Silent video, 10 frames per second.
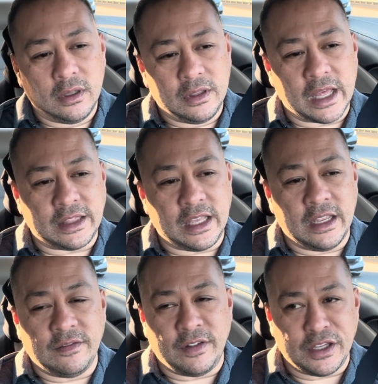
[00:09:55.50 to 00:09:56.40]
that the
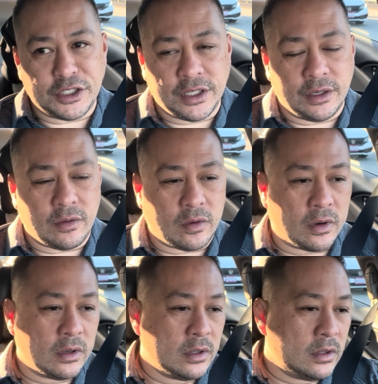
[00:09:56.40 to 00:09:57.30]
invention or
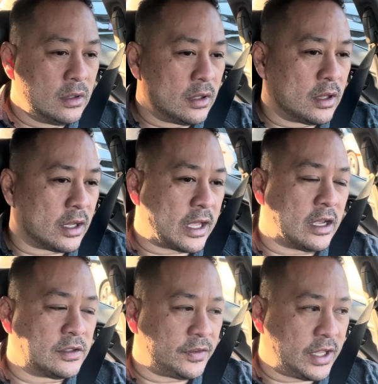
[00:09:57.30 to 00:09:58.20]
the
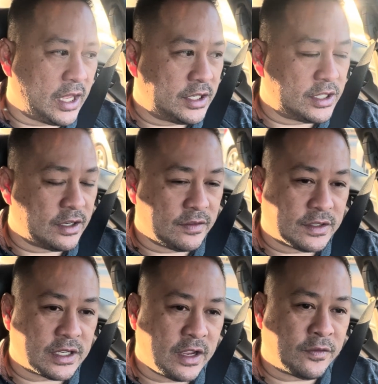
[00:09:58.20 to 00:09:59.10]
calcification of the
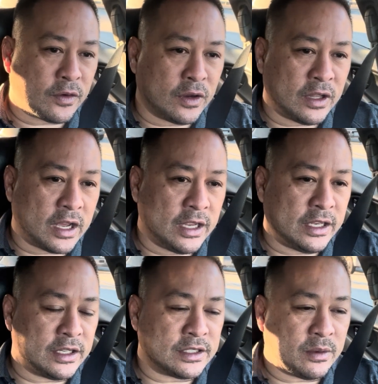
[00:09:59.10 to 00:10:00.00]
cipher and the
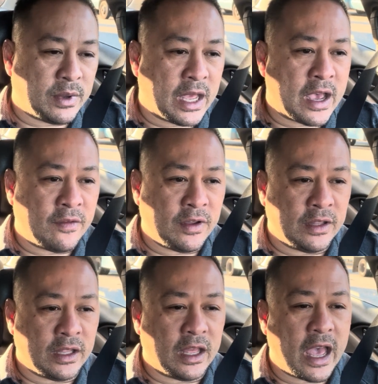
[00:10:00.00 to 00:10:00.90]
ideas that we have
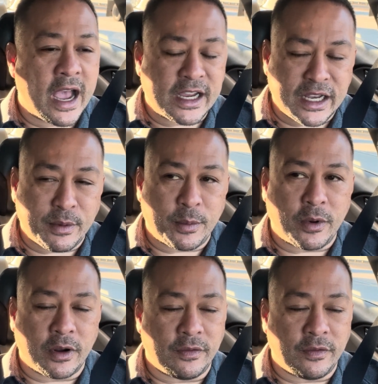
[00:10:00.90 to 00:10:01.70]
in the academic part of